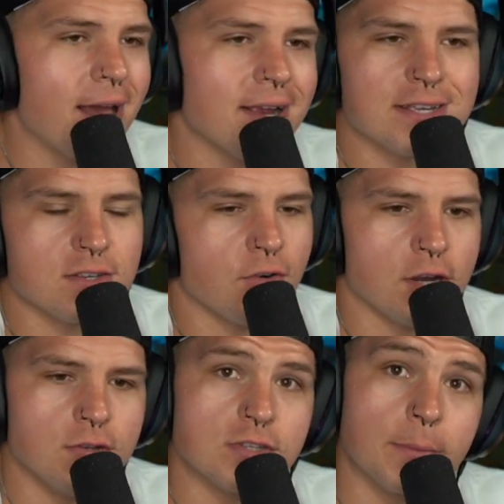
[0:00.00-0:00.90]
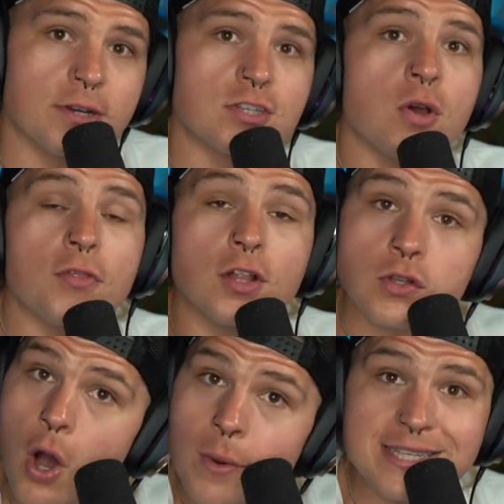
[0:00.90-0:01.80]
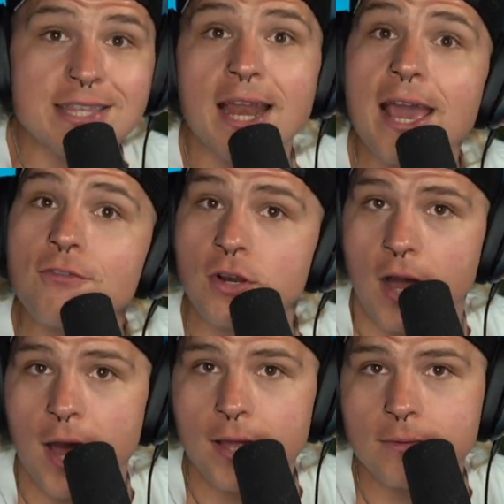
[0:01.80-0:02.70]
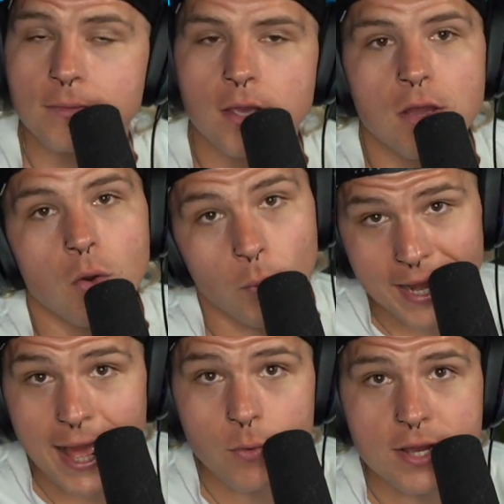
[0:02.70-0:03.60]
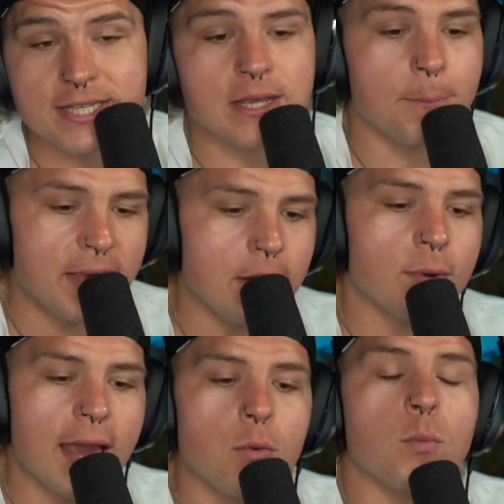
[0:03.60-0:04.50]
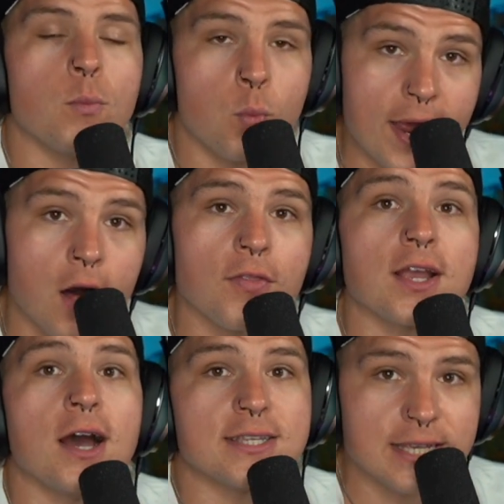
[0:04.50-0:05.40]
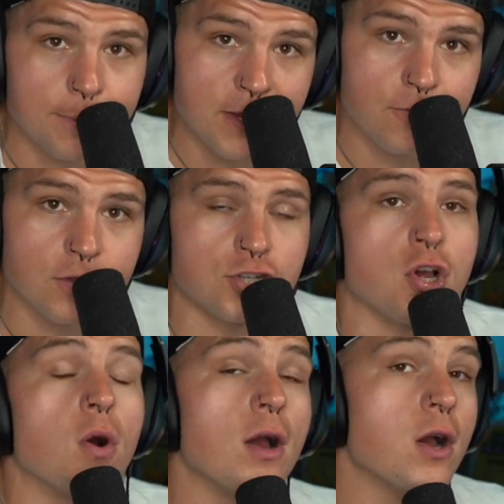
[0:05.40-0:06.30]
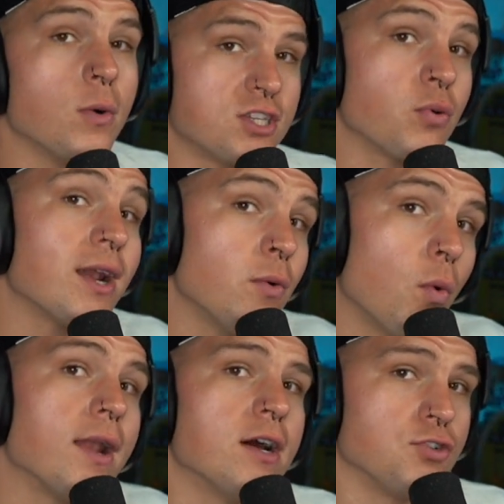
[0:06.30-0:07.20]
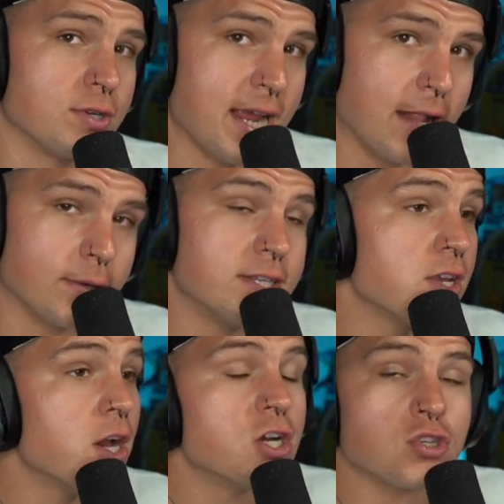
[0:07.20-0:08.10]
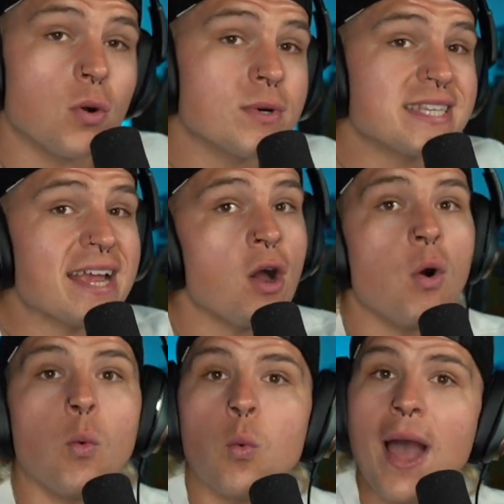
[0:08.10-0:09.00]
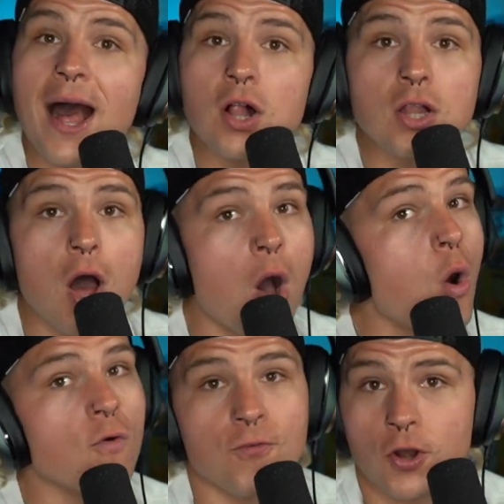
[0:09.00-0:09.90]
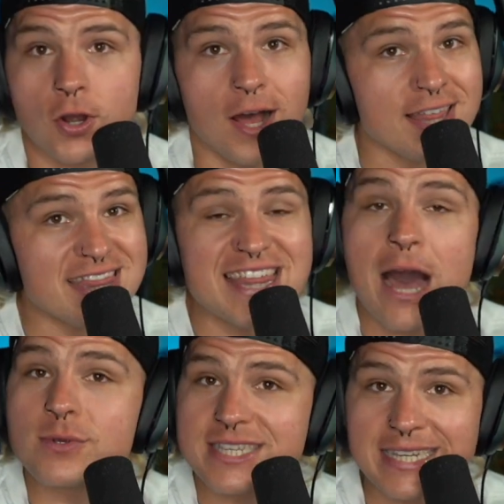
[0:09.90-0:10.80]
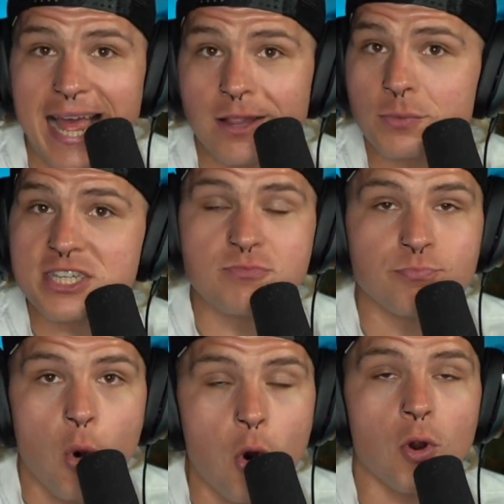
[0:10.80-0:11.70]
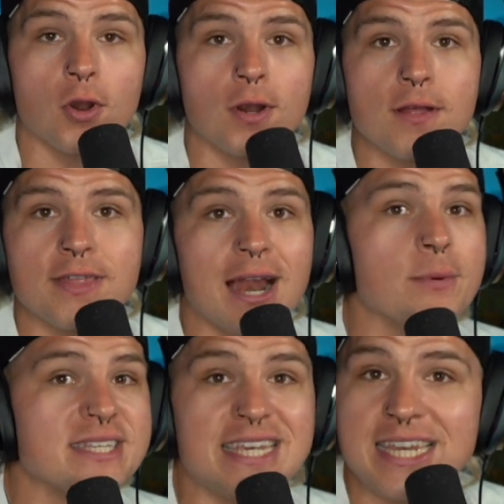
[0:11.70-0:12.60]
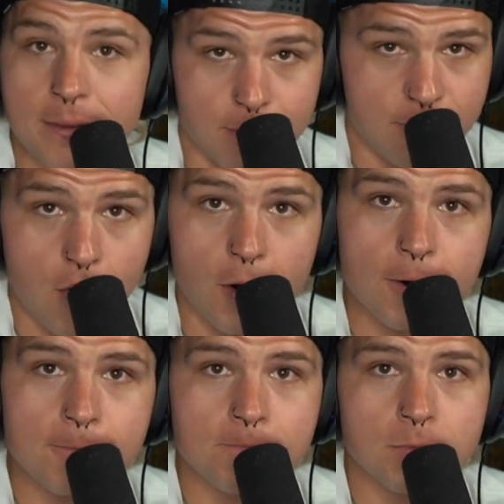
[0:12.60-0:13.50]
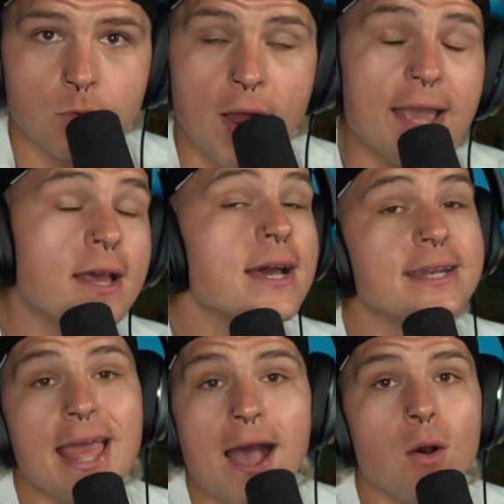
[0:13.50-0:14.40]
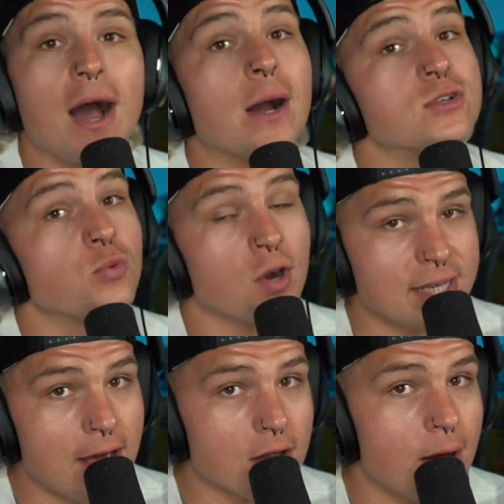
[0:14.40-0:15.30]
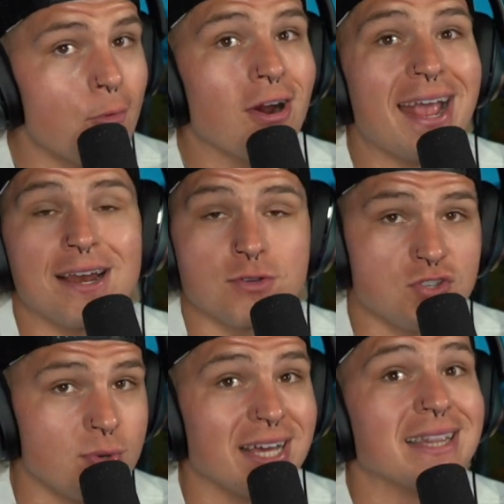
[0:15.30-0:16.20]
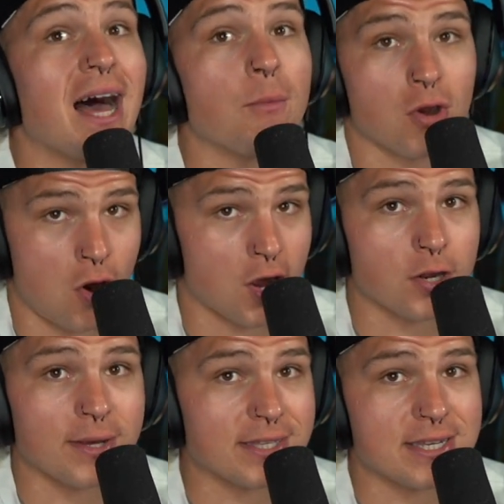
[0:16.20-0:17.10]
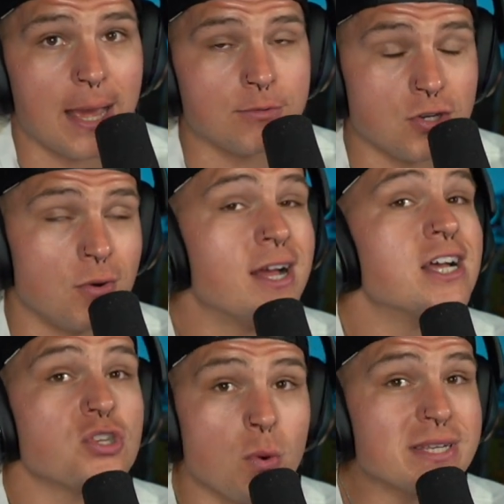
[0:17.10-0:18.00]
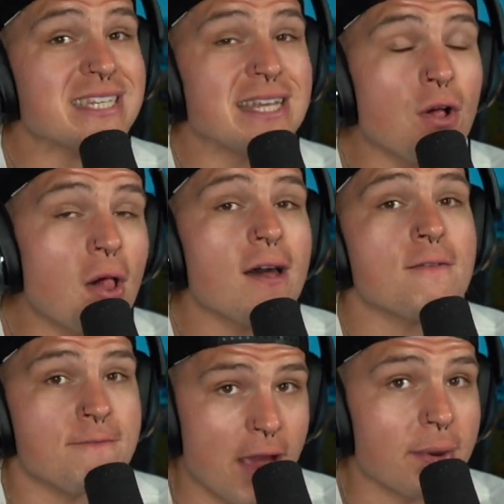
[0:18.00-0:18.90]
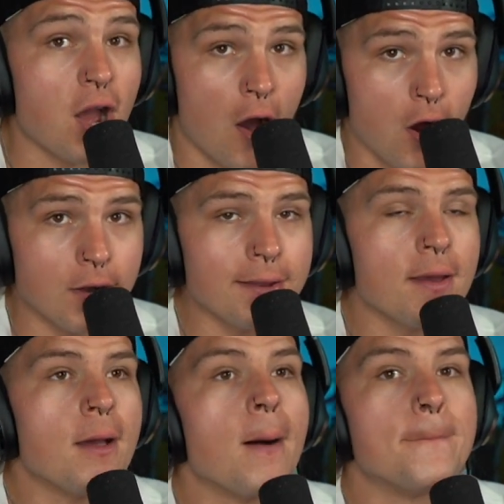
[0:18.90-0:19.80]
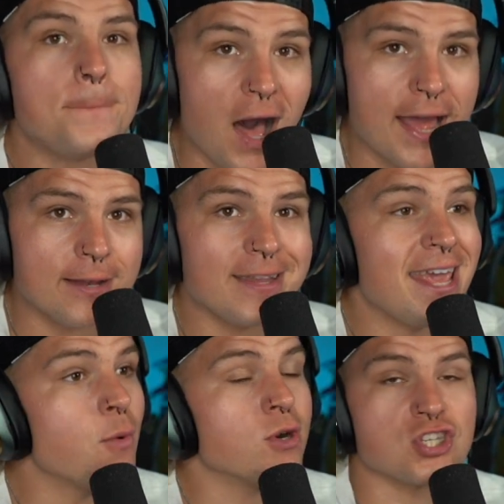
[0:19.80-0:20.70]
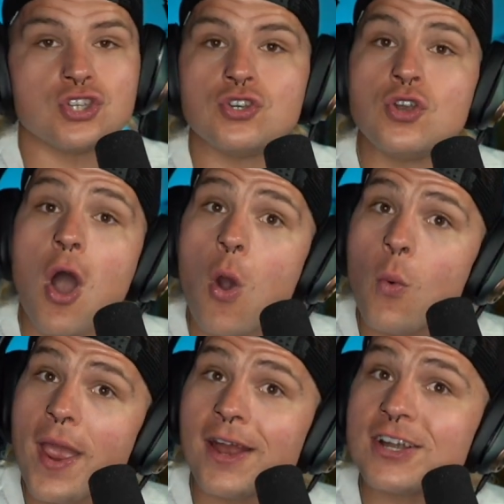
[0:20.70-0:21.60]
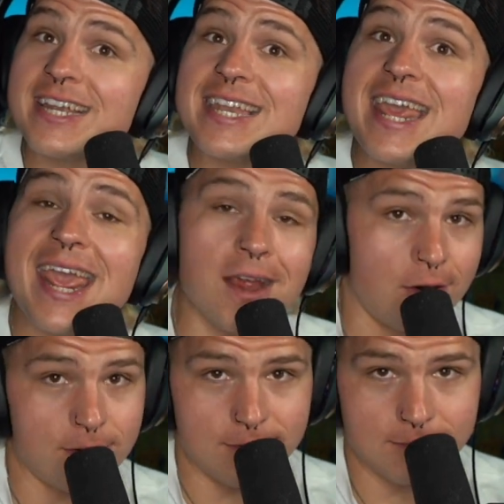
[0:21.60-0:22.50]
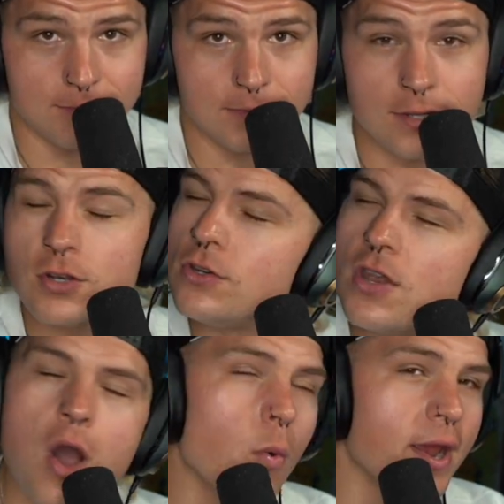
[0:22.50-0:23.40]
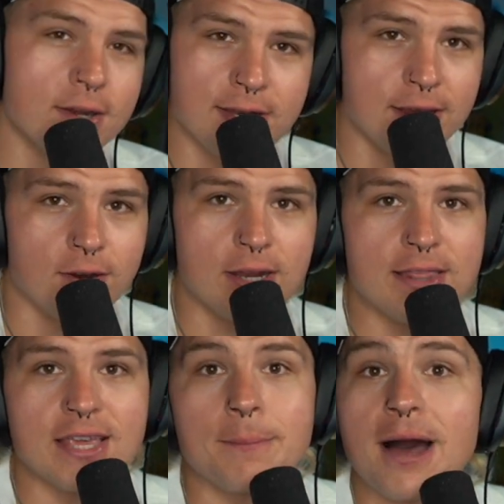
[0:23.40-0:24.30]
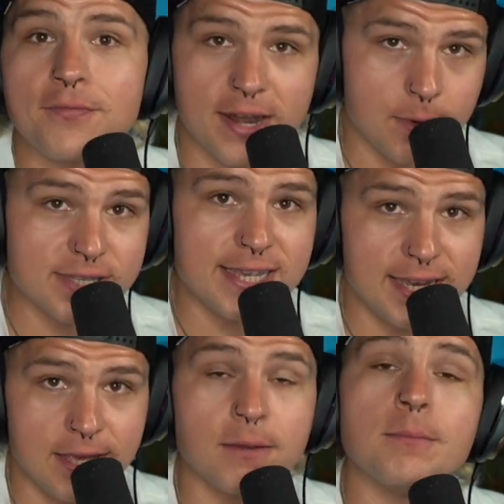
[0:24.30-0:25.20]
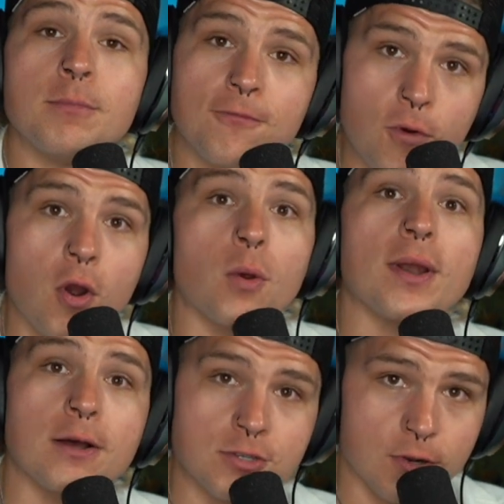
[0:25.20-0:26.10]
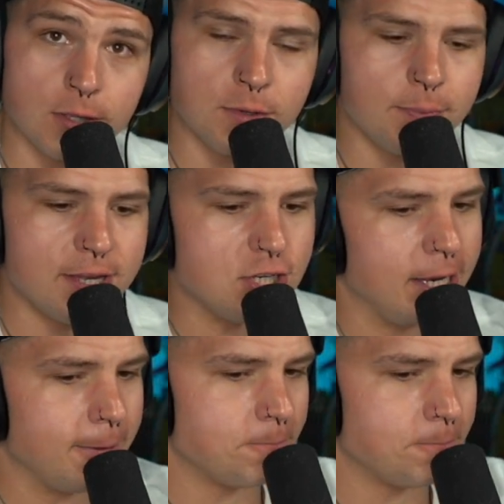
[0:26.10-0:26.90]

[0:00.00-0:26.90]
guess I've already used numbers. So the lowest that I ever got when I was compete when I went on the cut to compete for the show was 2100 calories. So it was like well over a thousand calories more than I was eating before right? Now, I was working out a lot more and I was doing a lot more cardio at the time too. So it was still very hard, but it was nowhere near, nowhere near the amount that I was eating before when I was struggling with binge eating.